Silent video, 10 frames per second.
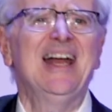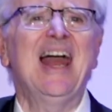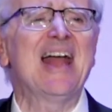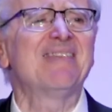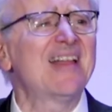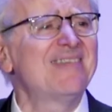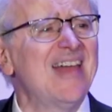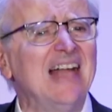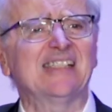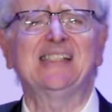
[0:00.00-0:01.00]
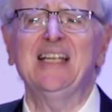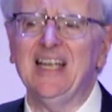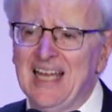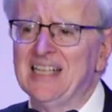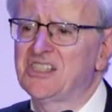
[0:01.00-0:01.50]
and that's the
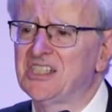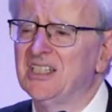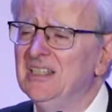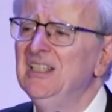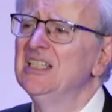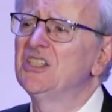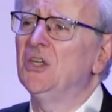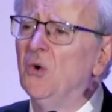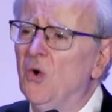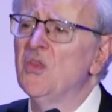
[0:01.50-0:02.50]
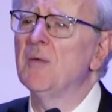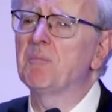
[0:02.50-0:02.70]
answer to all the